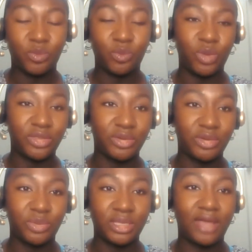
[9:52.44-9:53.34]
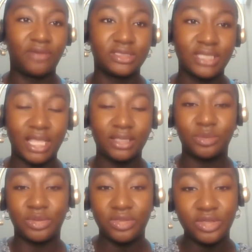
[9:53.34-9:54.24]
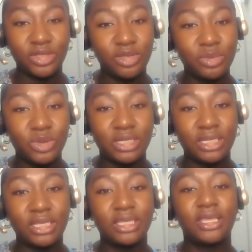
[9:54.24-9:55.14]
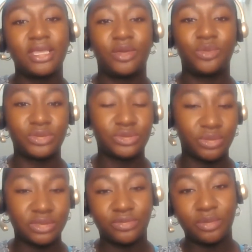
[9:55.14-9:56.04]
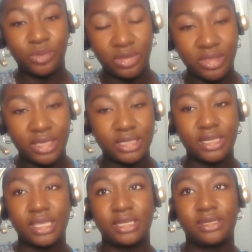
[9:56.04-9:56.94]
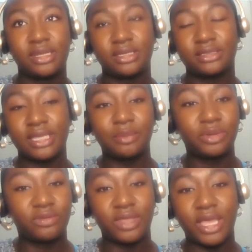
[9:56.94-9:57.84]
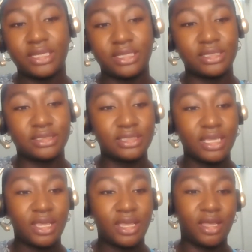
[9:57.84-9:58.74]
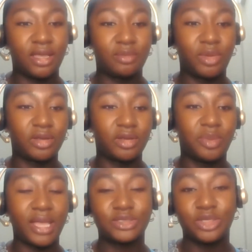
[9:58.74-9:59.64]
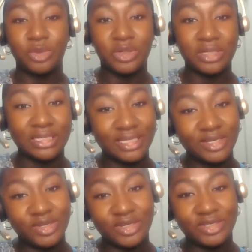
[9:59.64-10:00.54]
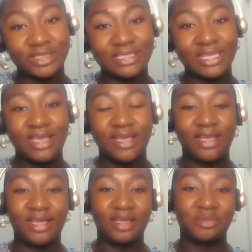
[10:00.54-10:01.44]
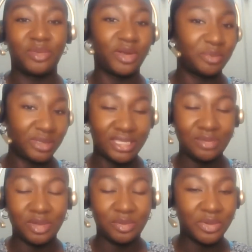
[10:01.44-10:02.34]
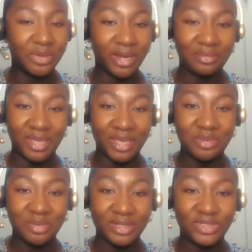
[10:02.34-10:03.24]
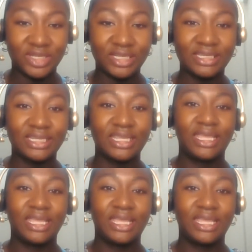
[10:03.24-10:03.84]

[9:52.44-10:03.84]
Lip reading: Whether we have the talent within the community, we'll source from within. And an example of that is our past community dinners, our beekeeping program that you mentioned,